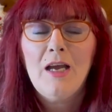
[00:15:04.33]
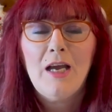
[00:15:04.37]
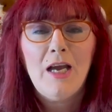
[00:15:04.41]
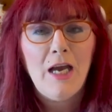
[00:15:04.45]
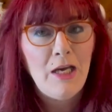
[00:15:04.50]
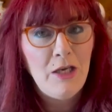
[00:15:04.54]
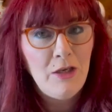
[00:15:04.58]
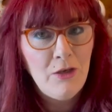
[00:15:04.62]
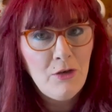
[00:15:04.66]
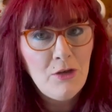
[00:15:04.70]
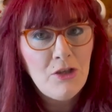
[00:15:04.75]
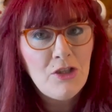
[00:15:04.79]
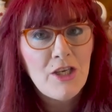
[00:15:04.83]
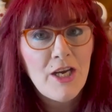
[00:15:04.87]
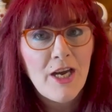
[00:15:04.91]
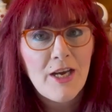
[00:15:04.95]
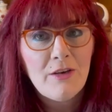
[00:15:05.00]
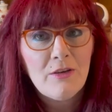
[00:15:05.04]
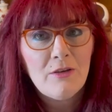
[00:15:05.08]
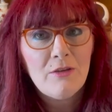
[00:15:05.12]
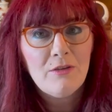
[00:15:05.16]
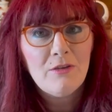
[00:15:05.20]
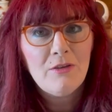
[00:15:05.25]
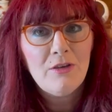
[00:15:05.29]
A new
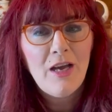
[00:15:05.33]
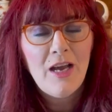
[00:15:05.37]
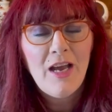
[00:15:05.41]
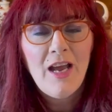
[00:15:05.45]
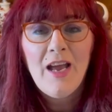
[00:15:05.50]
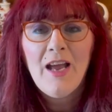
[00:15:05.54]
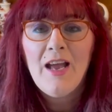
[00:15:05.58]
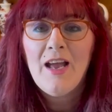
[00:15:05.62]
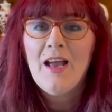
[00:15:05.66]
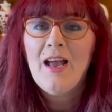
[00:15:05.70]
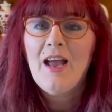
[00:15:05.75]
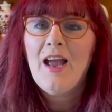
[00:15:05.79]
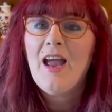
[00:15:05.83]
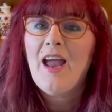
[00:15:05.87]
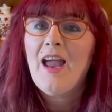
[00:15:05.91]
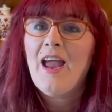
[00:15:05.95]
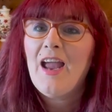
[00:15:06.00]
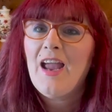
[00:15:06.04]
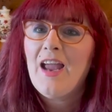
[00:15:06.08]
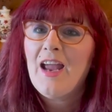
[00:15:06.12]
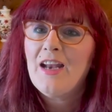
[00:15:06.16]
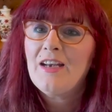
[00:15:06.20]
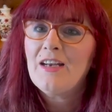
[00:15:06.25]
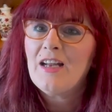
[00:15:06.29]
channel.
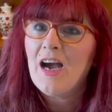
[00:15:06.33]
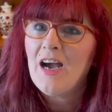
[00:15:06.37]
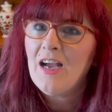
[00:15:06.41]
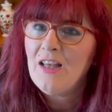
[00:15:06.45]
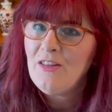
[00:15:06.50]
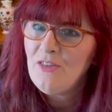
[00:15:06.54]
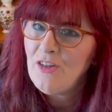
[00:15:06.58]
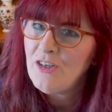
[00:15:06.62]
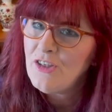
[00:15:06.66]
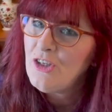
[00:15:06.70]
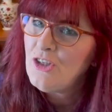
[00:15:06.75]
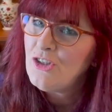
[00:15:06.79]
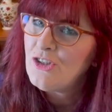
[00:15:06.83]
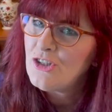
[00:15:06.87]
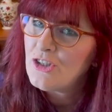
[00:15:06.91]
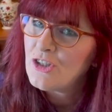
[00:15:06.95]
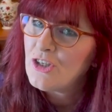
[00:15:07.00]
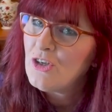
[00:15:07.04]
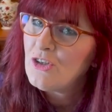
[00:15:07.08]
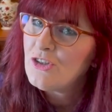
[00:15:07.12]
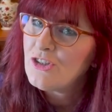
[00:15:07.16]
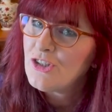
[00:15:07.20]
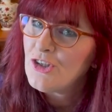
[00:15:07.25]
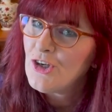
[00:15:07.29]
And I think you should
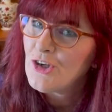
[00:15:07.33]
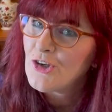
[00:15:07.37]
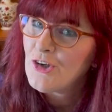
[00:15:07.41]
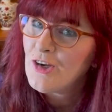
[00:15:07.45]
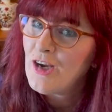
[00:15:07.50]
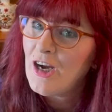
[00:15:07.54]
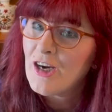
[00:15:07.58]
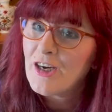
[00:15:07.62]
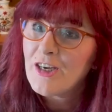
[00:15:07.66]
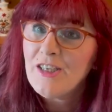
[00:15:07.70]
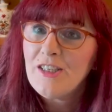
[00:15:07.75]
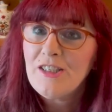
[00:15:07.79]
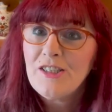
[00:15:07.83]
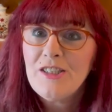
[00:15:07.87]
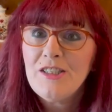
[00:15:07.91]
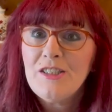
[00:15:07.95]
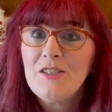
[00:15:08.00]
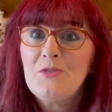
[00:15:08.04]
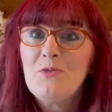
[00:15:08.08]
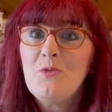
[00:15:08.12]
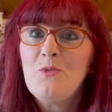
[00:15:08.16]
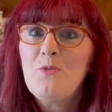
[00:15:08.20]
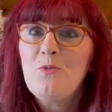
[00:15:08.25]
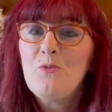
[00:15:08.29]
go check her out because she's
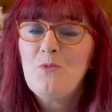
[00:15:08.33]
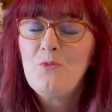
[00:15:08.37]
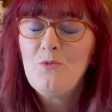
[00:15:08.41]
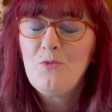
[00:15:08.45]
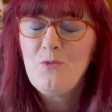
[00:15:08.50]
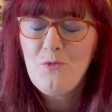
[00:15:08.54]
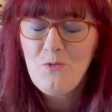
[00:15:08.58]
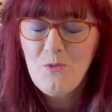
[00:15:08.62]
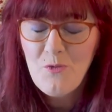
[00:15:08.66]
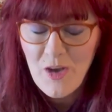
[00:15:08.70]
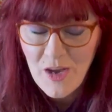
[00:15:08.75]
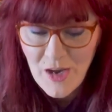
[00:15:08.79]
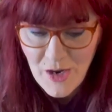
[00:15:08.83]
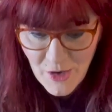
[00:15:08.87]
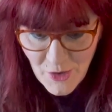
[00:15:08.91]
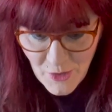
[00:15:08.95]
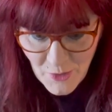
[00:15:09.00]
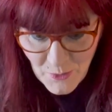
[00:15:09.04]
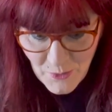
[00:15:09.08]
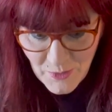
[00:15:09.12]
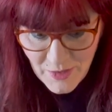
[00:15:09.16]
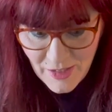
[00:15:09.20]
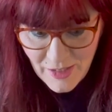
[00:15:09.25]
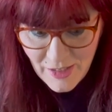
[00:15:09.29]

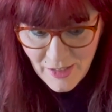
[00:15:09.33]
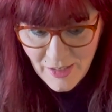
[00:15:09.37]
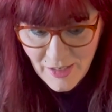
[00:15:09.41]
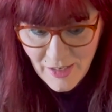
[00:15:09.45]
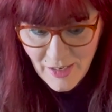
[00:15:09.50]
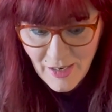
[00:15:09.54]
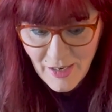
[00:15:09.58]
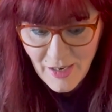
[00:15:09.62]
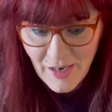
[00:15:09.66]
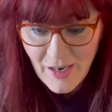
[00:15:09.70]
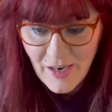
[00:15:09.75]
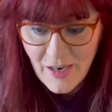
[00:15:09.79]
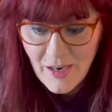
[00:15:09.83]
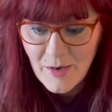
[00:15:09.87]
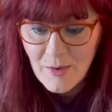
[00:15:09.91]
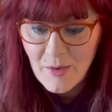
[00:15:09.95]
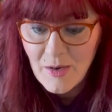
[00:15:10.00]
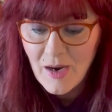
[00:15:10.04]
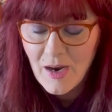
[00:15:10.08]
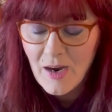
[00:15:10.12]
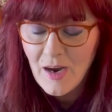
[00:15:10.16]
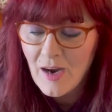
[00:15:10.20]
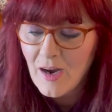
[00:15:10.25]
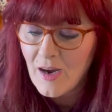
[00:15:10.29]
very
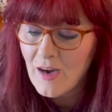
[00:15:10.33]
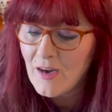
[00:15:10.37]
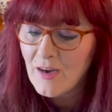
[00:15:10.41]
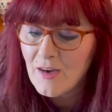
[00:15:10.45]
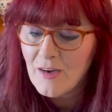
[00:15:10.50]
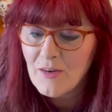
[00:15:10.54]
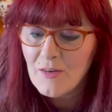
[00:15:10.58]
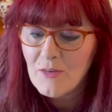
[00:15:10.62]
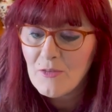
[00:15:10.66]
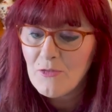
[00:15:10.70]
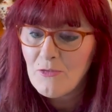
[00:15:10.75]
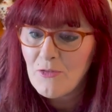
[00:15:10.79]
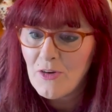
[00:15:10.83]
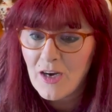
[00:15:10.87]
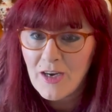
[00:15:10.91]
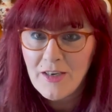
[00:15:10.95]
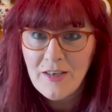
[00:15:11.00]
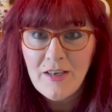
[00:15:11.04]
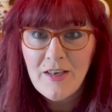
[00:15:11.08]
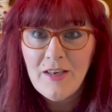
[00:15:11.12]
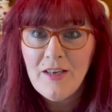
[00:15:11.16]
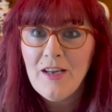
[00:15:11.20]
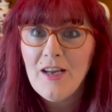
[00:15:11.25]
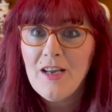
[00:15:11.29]

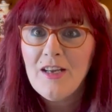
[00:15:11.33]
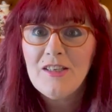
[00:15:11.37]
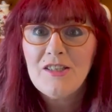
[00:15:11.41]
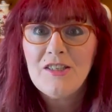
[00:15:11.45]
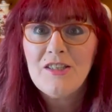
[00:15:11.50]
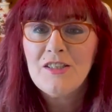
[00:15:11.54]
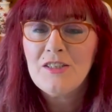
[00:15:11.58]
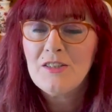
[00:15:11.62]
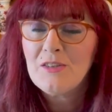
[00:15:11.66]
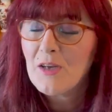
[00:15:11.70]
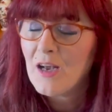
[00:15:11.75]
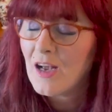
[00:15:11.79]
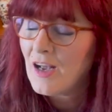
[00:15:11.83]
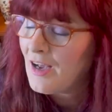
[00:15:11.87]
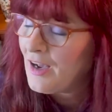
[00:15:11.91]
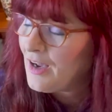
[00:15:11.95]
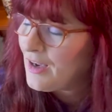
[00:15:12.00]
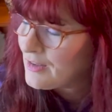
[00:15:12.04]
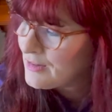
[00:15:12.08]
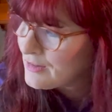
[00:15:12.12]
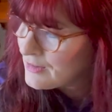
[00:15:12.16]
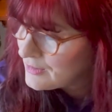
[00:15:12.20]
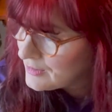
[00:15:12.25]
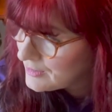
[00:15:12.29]
fun. She's
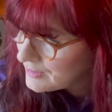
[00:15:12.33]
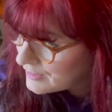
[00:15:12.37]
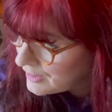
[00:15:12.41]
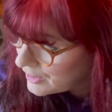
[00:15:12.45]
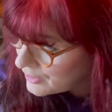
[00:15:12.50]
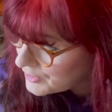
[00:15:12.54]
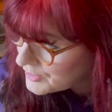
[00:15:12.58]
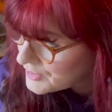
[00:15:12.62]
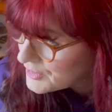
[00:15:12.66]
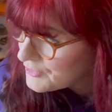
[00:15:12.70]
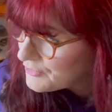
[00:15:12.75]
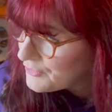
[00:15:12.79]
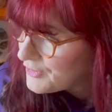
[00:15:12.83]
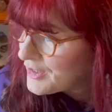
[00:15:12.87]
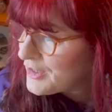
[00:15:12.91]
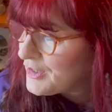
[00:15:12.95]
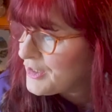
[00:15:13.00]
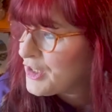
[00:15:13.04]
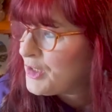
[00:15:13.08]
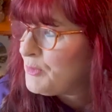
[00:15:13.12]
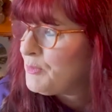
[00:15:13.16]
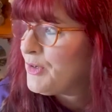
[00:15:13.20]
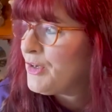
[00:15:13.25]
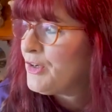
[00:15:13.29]
loads of fun in the
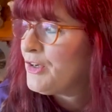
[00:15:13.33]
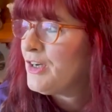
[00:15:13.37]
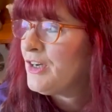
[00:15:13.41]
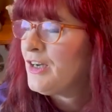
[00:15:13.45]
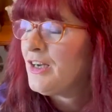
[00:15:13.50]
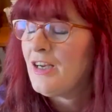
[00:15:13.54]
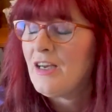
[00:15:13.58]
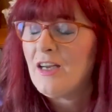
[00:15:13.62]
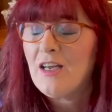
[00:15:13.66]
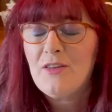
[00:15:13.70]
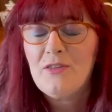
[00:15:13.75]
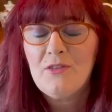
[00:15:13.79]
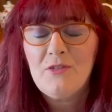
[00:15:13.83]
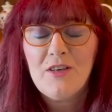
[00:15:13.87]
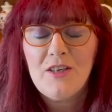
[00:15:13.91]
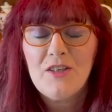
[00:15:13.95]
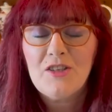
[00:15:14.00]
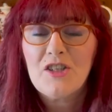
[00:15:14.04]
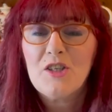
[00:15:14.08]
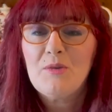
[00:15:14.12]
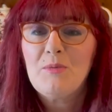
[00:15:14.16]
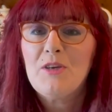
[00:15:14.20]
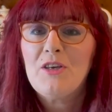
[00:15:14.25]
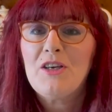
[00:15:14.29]
community, in the
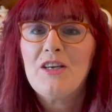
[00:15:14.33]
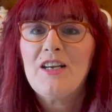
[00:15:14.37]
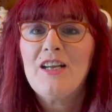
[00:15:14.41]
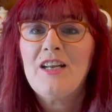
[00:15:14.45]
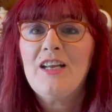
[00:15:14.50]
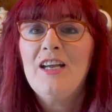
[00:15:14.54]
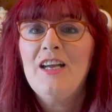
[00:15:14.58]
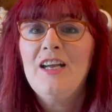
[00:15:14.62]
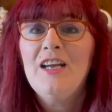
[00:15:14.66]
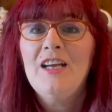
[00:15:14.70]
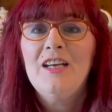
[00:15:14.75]
vintage community.